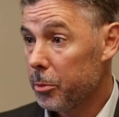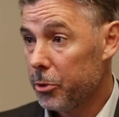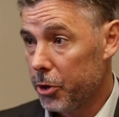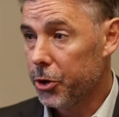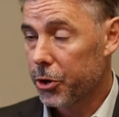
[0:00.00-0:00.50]
with the
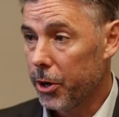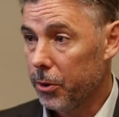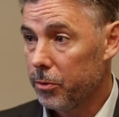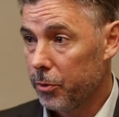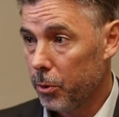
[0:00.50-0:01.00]
procedure
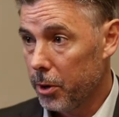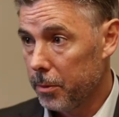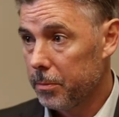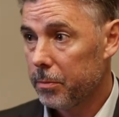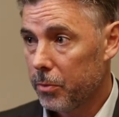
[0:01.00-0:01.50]
code
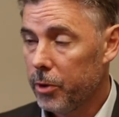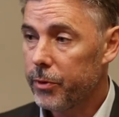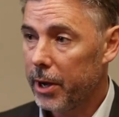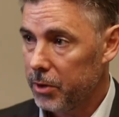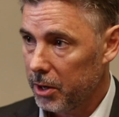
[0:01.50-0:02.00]
for
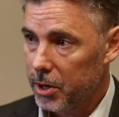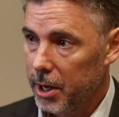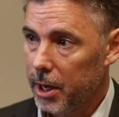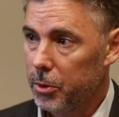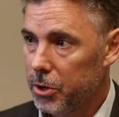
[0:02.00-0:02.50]

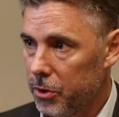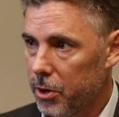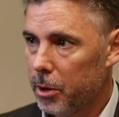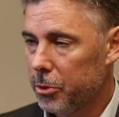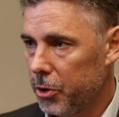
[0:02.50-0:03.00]
356T, which is
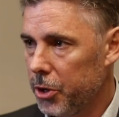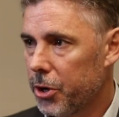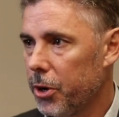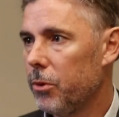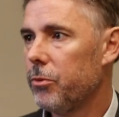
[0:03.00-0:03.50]
our
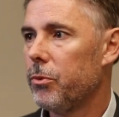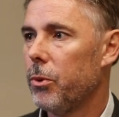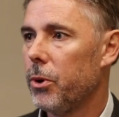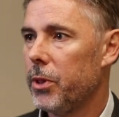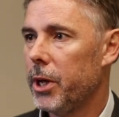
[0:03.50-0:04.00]
procedure code
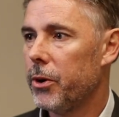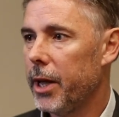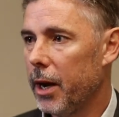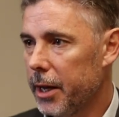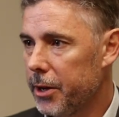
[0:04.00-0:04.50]
for the
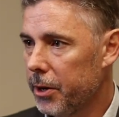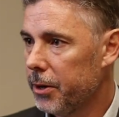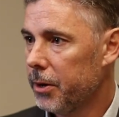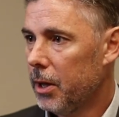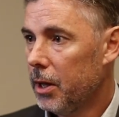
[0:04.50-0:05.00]

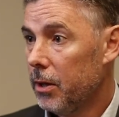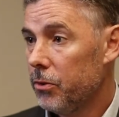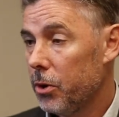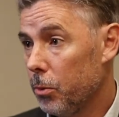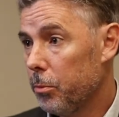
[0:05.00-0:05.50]
intracanalicular.
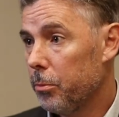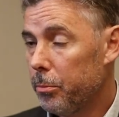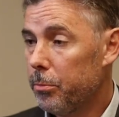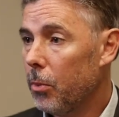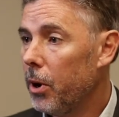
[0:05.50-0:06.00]
So
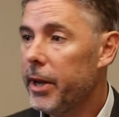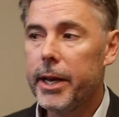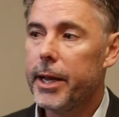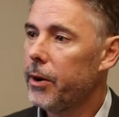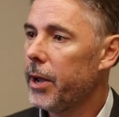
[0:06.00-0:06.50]

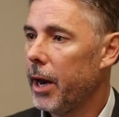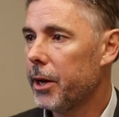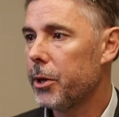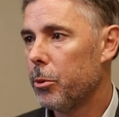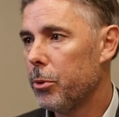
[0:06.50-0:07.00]
any
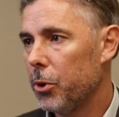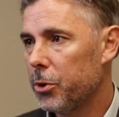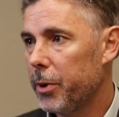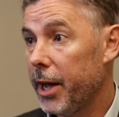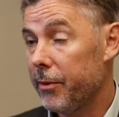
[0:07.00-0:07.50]
intracanalicular
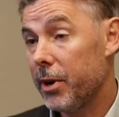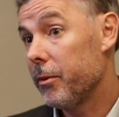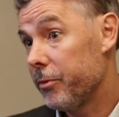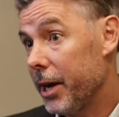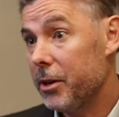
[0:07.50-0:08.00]
approach that we have, and
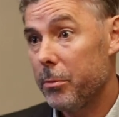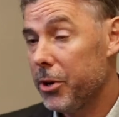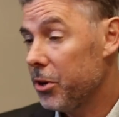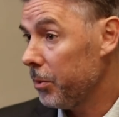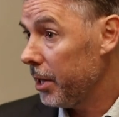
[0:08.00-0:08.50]
I forgot to
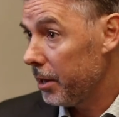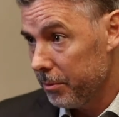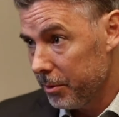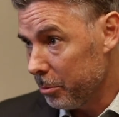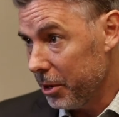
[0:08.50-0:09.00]
mention we had
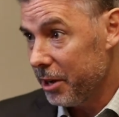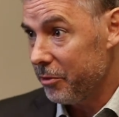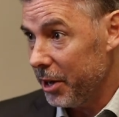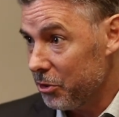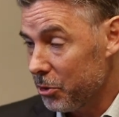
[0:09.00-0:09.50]
a, completed
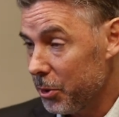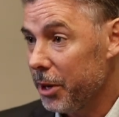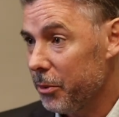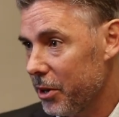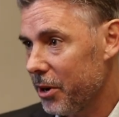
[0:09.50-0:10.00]
a phase
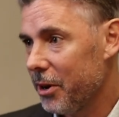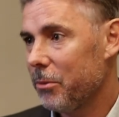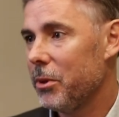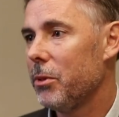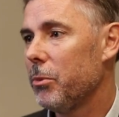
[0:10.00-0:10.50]
three with
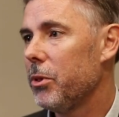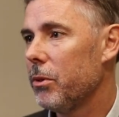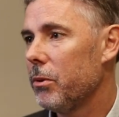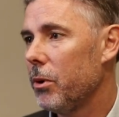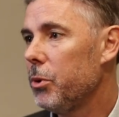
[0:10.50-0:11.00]
our with, with
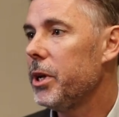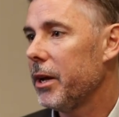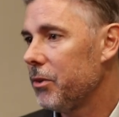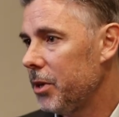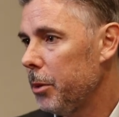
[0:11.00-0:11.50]

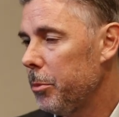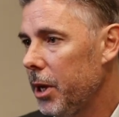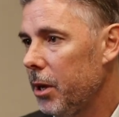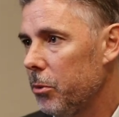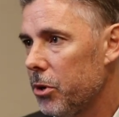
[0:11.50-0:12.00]

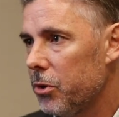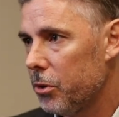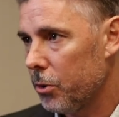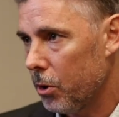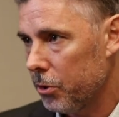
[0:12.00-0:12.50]
OTX-TP, which is
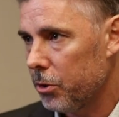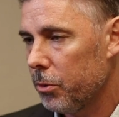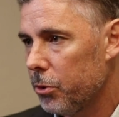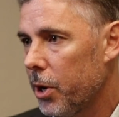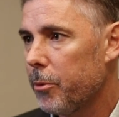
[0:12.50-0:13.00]
a,
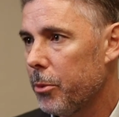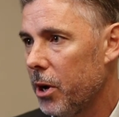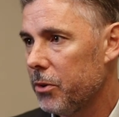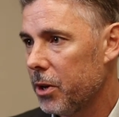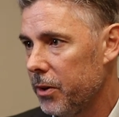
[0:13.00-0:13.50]
also a
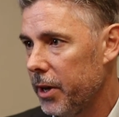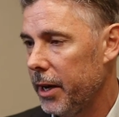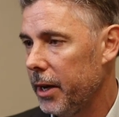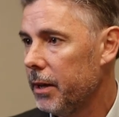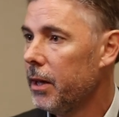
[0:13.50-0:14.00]
travoprost
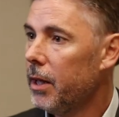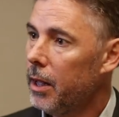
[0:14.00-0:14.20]
containing,